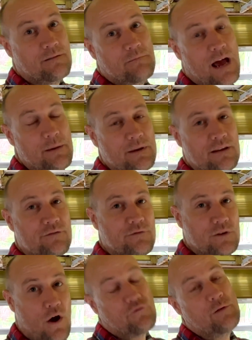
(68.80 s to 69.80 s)
maybe
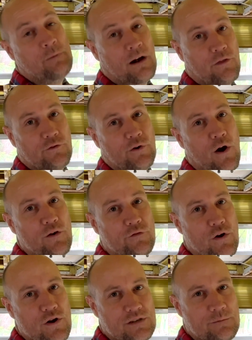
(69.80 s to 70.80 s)
gone for the middle of the road
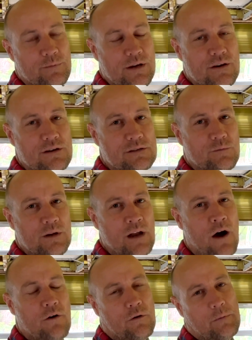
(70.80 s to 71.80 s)
version because we
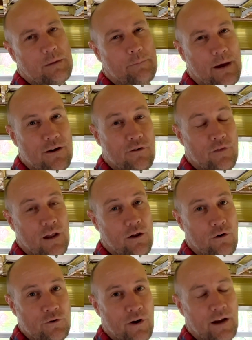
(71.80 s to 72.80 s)
know it'll be better in the
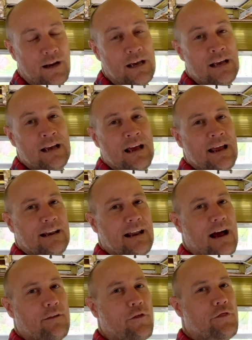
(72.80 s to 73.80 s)
long run.
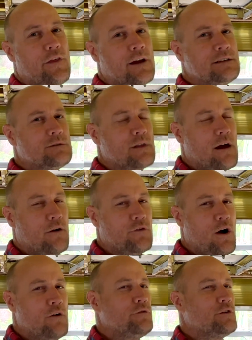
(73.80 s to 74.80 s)
Now, the things that I've
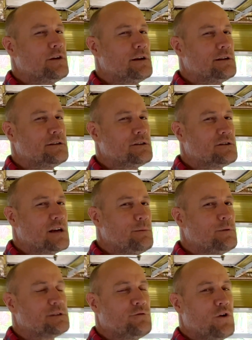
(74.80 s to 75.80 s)
gone for the
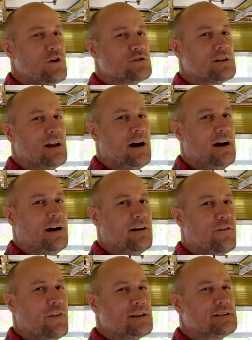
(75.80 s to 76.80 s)
cheapest version are
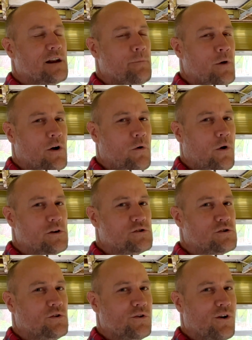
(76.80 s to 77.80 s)
things that I'm not quite
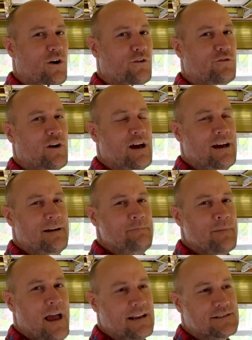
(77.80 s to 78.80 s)
sure of,
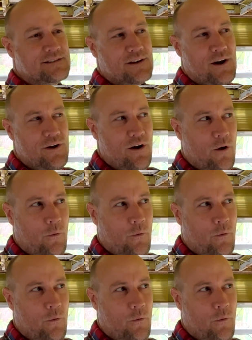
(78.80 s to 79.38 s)
and so